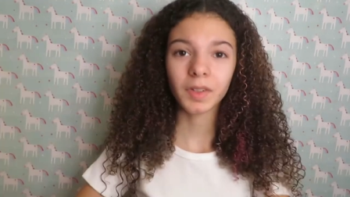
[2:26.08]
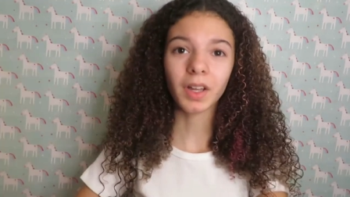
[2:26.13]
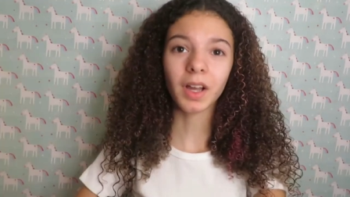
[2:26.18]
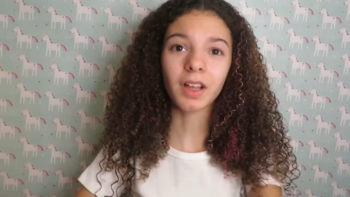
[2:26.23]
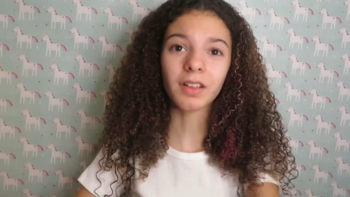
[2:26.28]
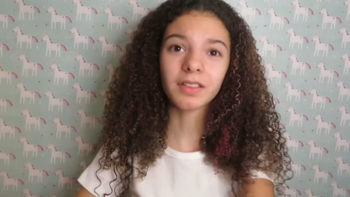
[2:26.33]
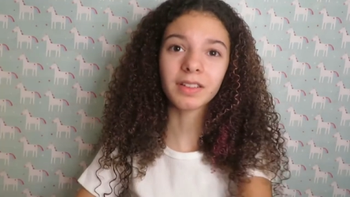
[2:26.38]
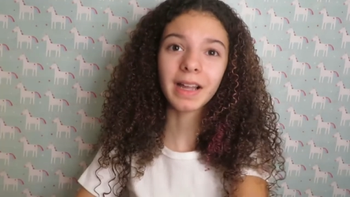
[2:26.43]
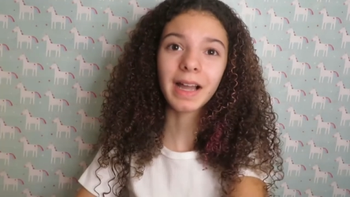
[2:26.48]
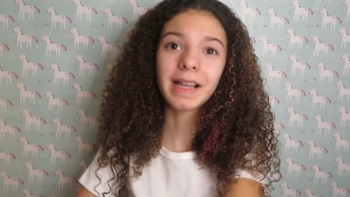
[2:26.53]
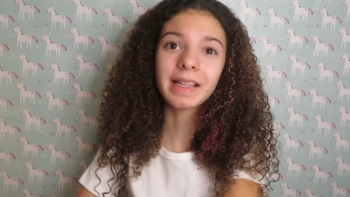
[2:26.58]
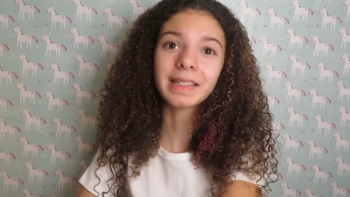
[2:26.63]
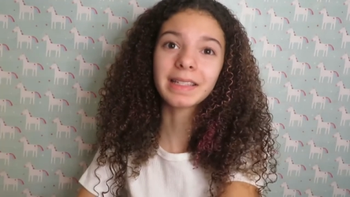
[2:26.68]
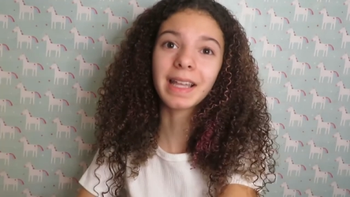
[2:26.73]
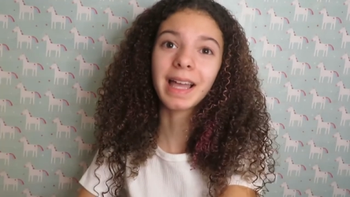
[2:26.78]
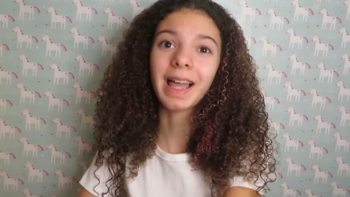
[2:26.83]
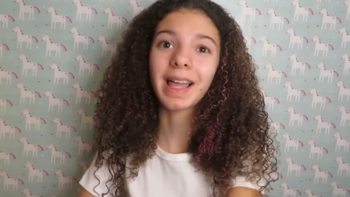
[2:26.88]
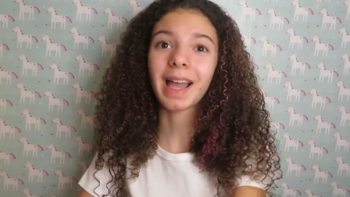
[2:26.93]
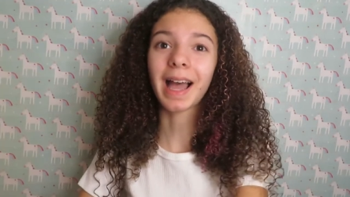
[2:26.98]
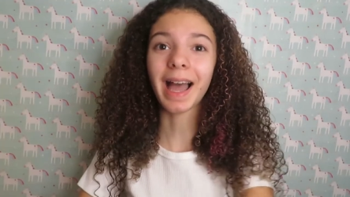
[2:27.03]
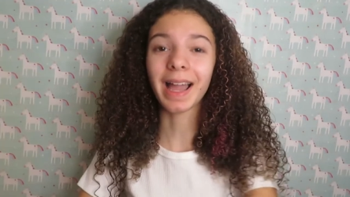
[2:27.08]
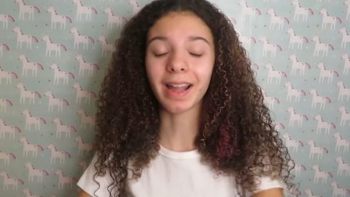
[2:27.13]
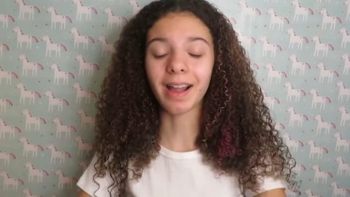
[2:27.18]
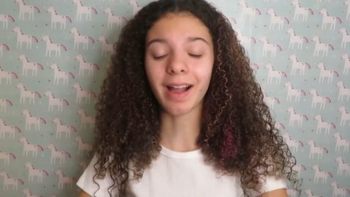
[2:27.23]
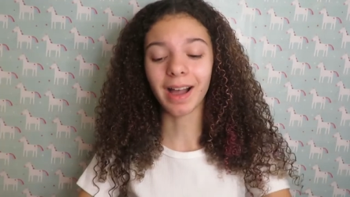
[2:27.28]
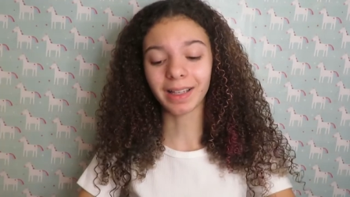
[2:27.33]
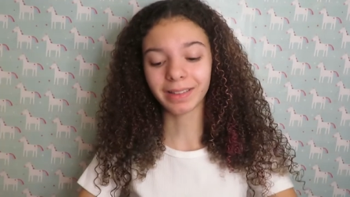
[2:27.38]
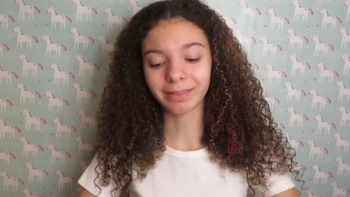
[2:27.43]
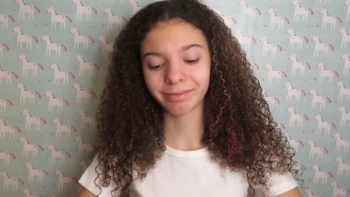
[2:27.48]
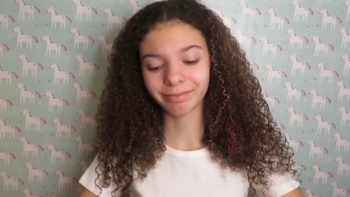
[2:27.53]
Also guys, I
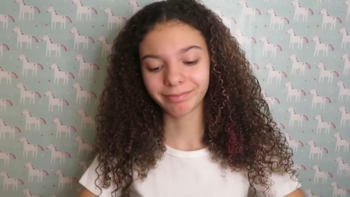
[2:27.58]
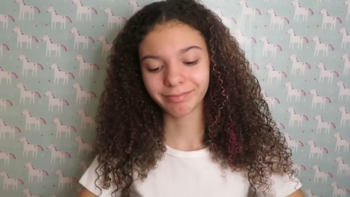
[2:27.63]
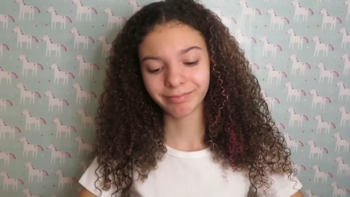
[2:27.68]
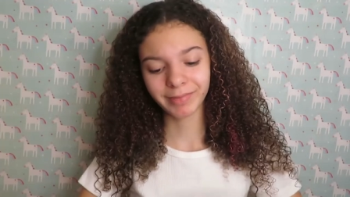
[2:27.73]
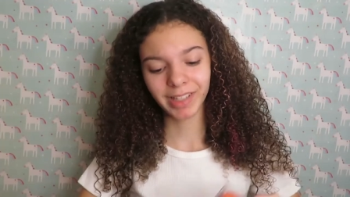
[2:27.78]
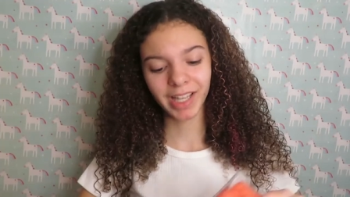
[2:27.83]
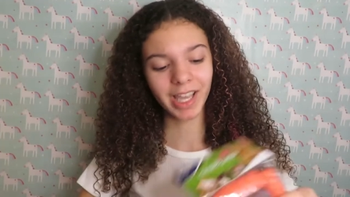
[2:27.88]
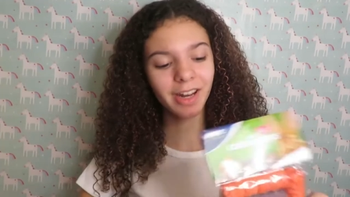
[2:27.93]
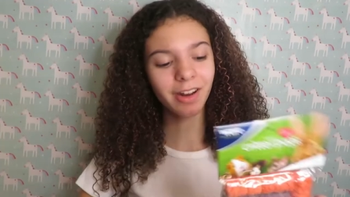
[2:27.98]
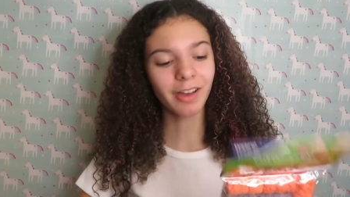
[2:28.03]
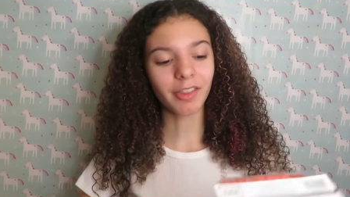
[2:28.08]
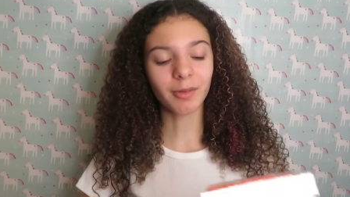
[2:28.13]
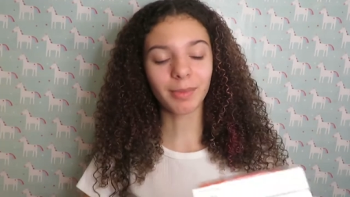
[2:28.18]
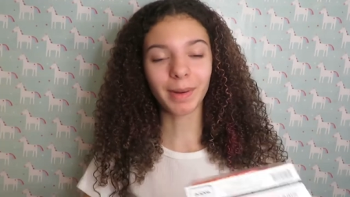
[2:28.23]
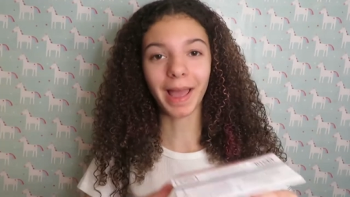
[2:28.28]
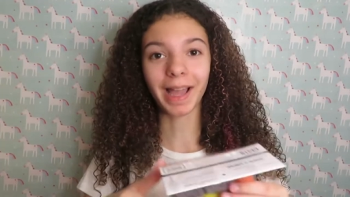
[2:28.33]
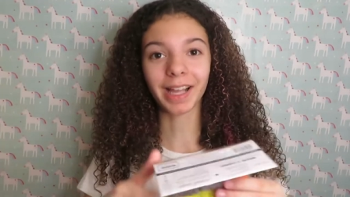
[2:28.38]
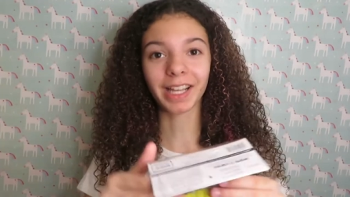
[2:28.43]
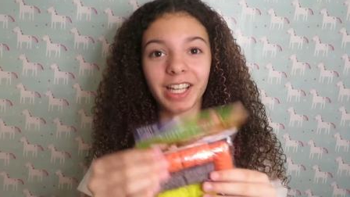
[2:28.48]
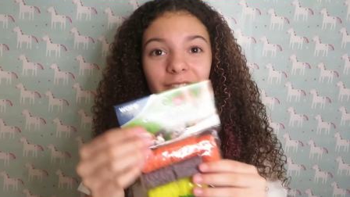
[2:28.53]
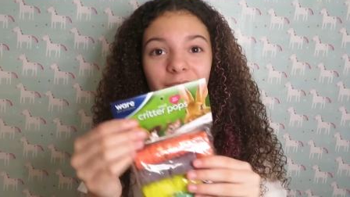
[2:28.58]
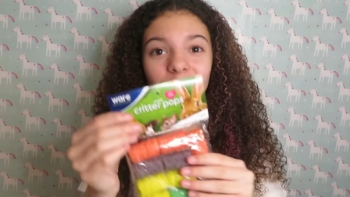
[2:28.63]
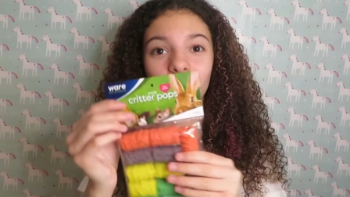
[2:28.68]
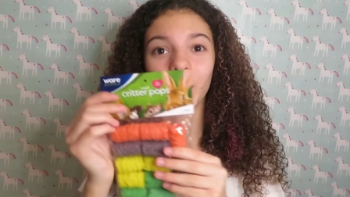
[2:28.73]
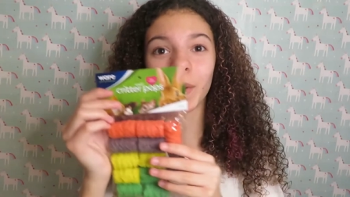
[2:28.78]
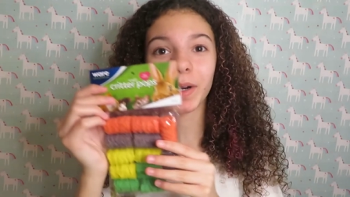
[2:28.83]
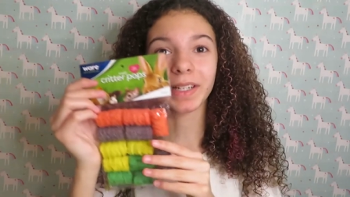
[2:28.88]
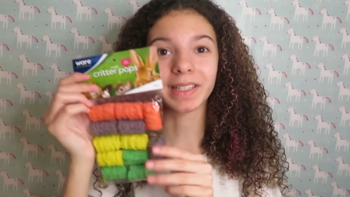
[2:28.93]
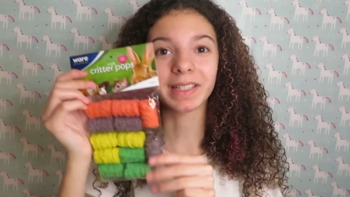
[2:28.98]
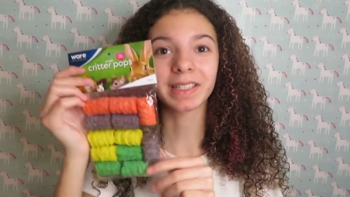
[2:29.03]
got another pack, of
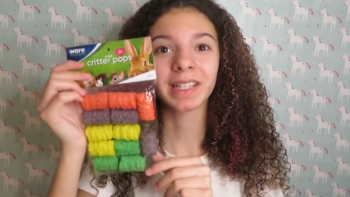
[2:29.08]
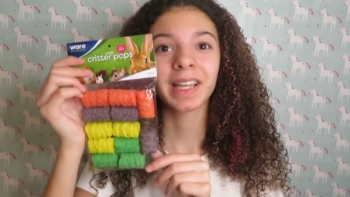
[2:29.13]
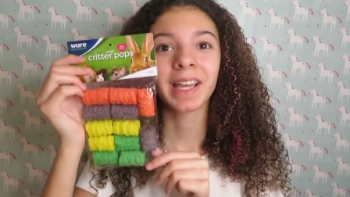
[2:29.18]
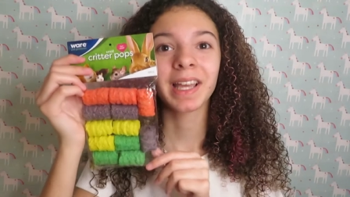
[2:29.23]
course,